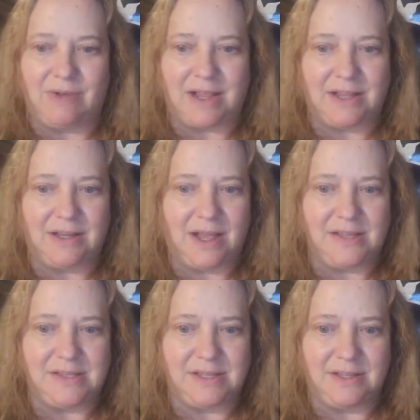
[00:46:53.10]

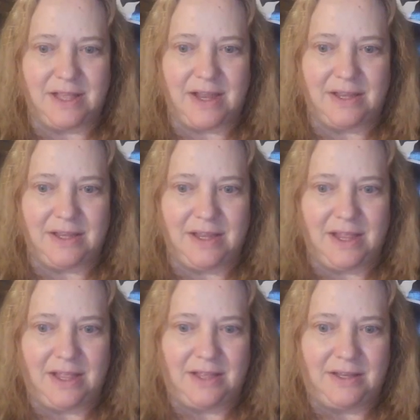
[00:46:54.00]
Recognize and let it
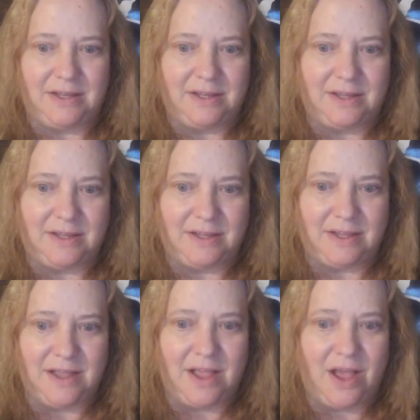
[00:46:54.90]
in.
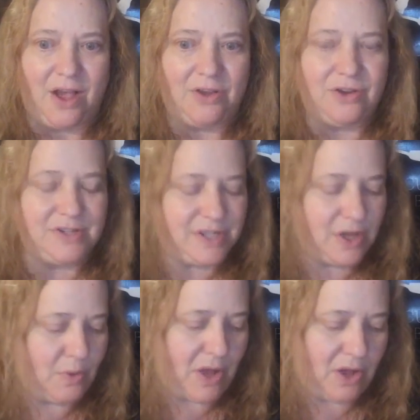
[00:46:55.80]
Oh, you're
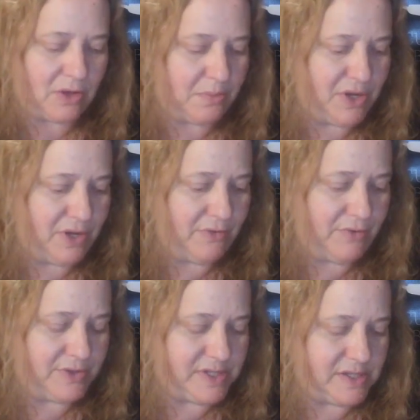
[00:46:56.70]
so welcome,
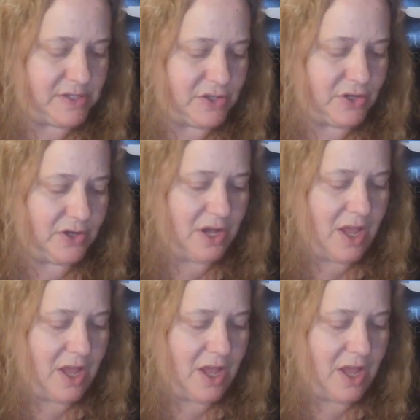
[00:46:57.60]
beautiful sister.